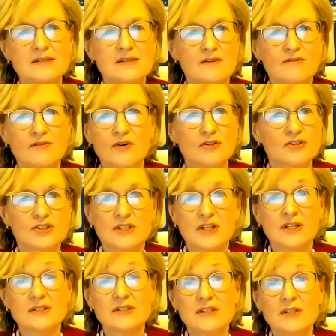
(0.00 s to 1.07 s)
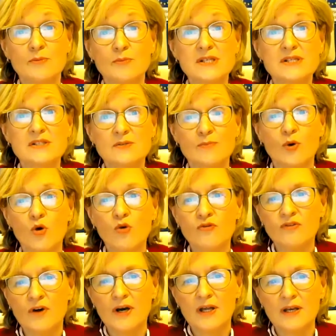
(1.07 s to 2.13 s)
and the function and indeed the business
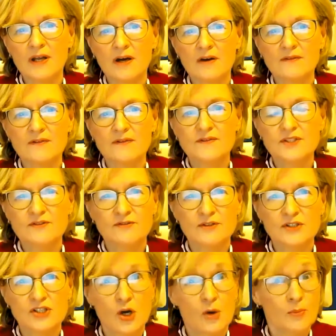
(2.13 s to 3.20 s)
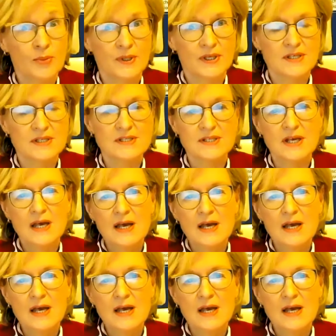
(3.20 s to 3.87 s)
profile of different companies.